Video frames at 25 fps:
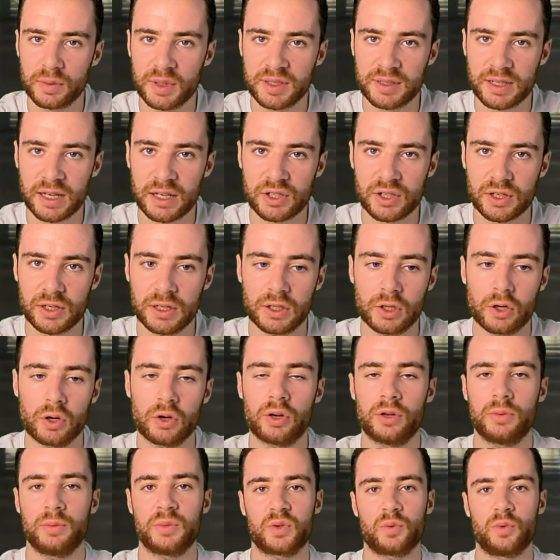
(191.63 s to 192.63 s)
ornamentation in
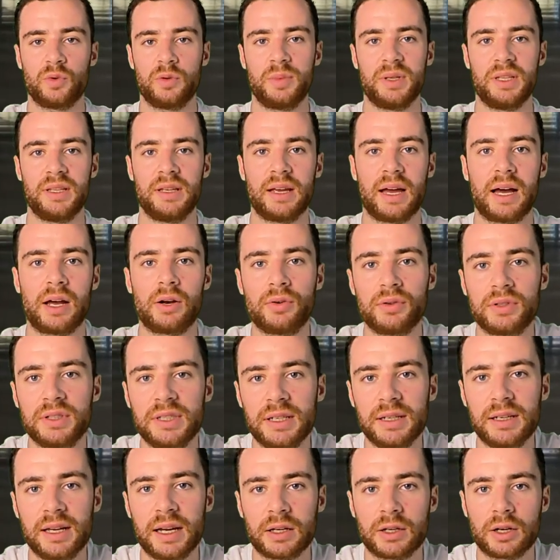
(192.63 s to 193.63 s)
columns would be the Allons
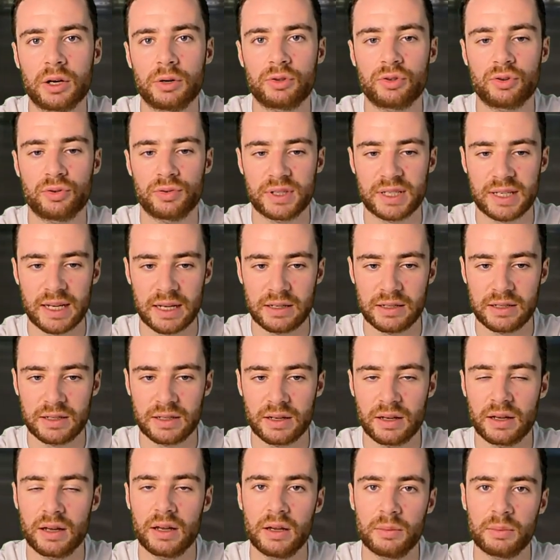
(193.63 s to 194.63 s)
Liga Cultural
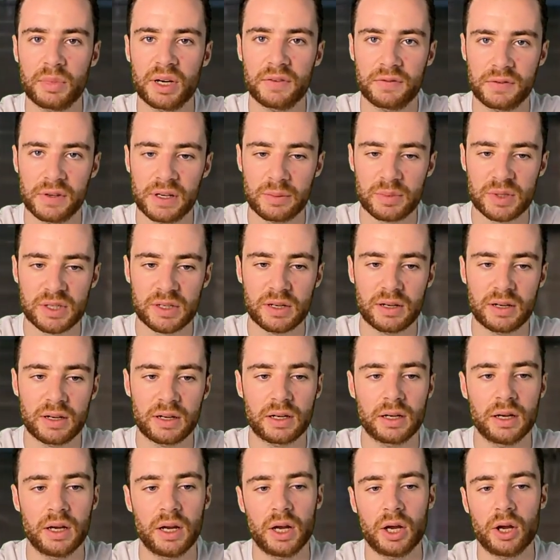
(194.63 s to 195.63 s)
Centre by Philippe
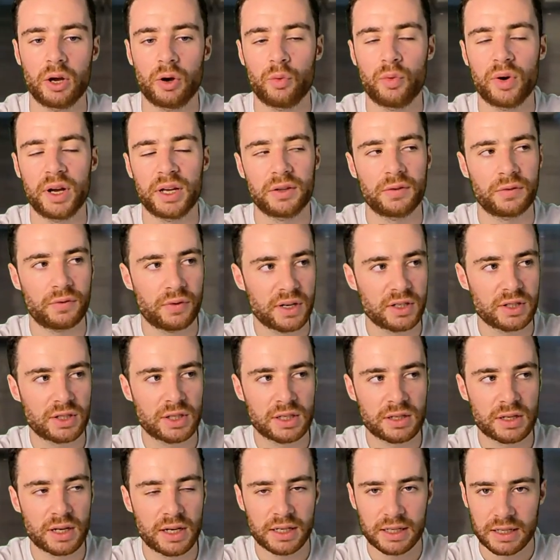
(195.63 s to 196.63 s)
Starck, where the
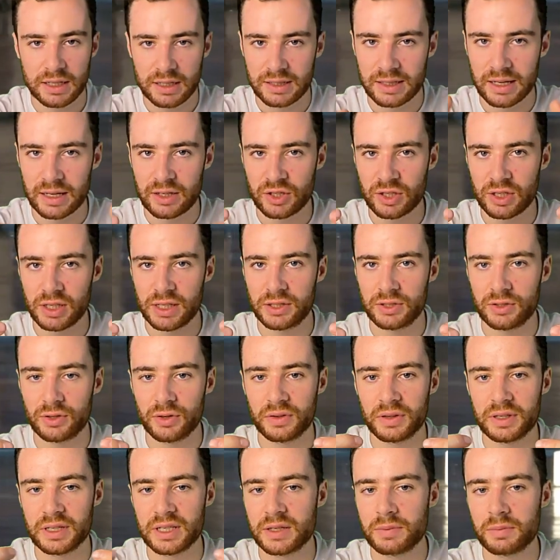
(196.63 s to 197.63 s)
French designer essentially
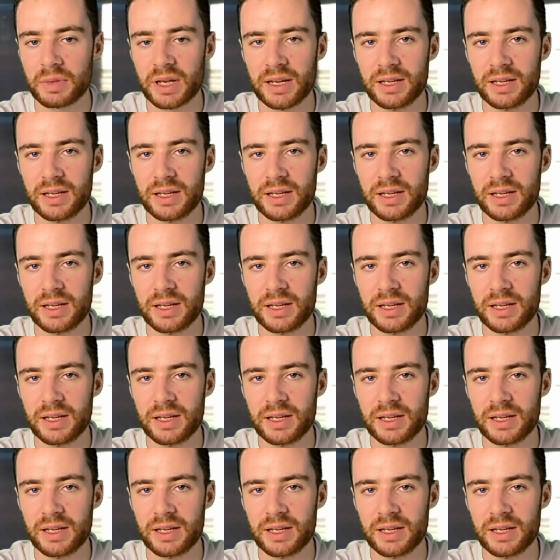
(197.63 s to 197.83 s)
took this